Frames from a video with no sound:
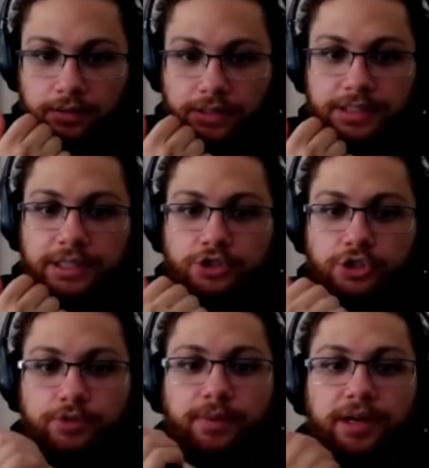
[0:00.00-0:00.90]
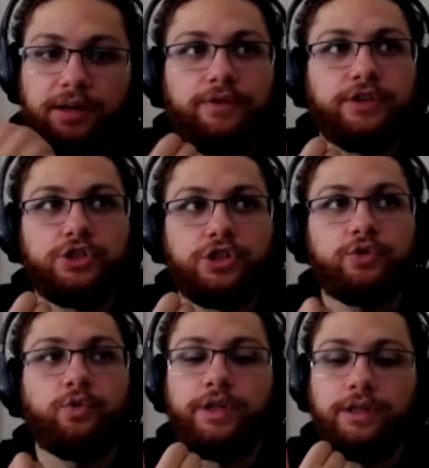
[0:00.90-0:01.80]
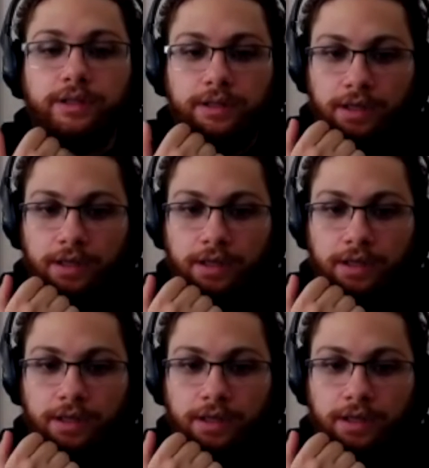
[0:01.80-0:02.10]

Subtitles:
Isn't it just better if I just quit?